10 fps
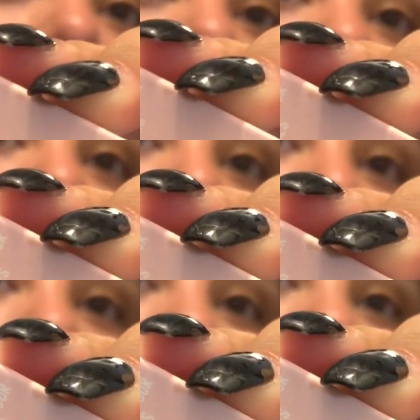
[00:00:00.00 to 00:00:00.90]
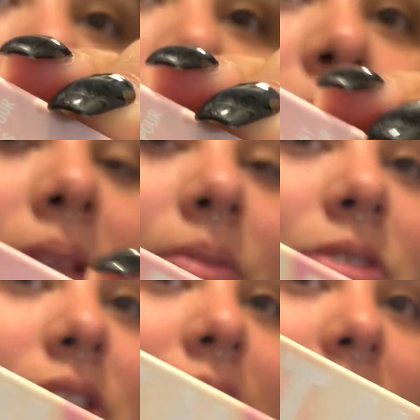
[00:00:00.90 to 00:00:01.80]
Um, we'll
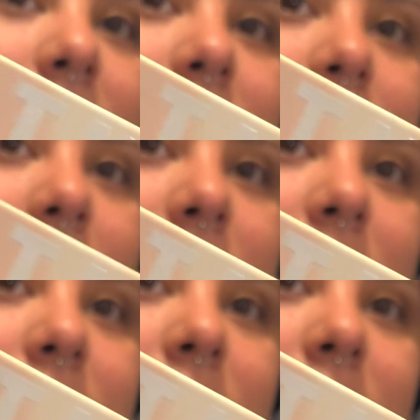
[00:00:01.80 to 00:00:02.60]
see how this works.